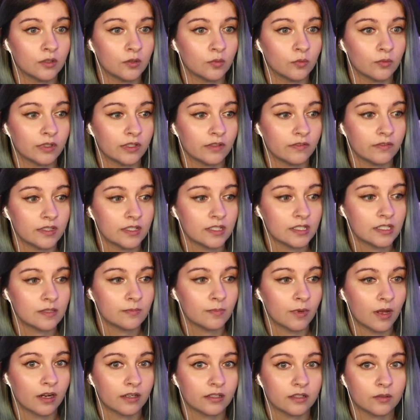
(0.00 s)
We have these
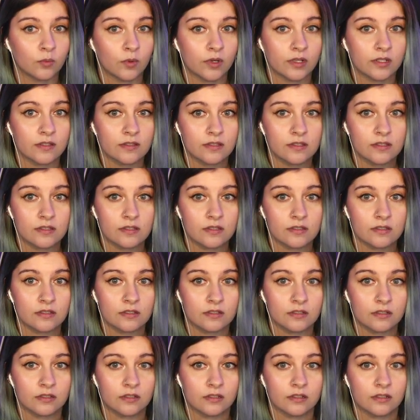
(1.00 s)
spotted ones.
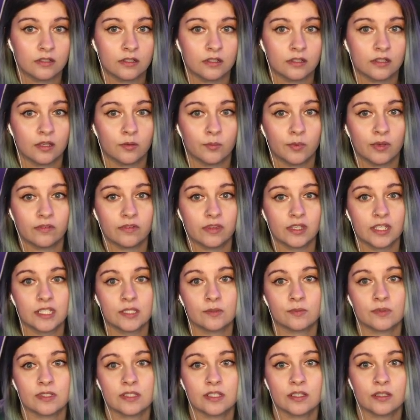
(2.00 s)
And we have these
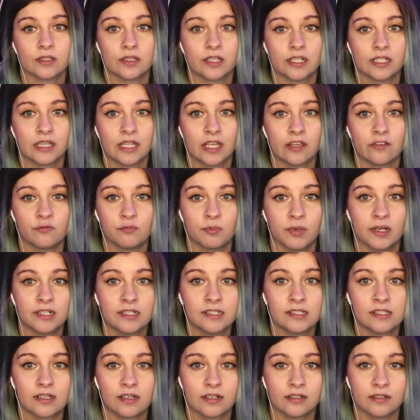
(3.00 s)
ones that look like they have bugs
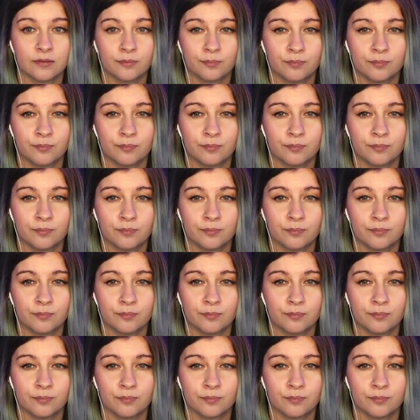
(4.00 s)
on them.